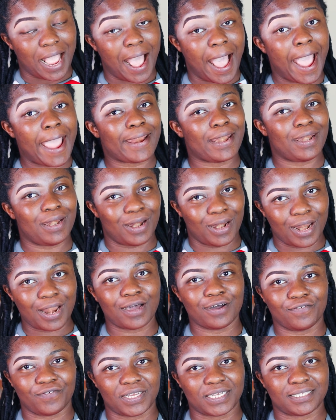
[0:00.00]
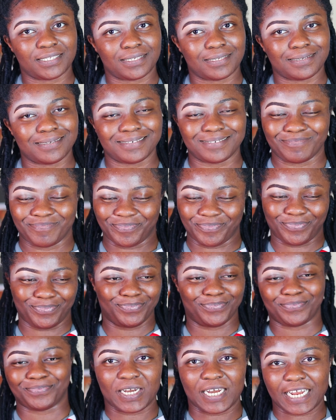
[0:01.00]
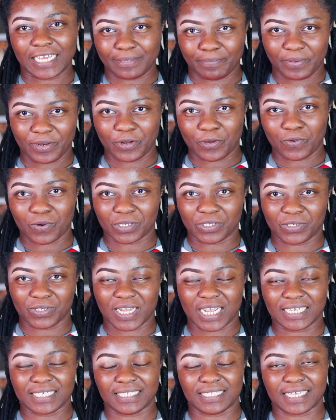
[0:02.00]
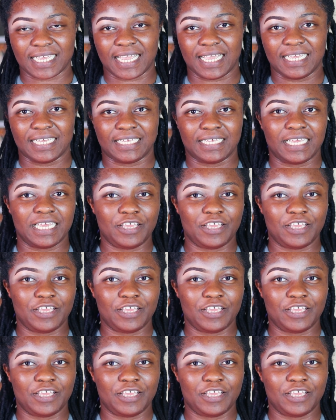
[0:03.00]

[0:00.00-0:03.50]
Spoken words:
I love it. And let me know what you guys think,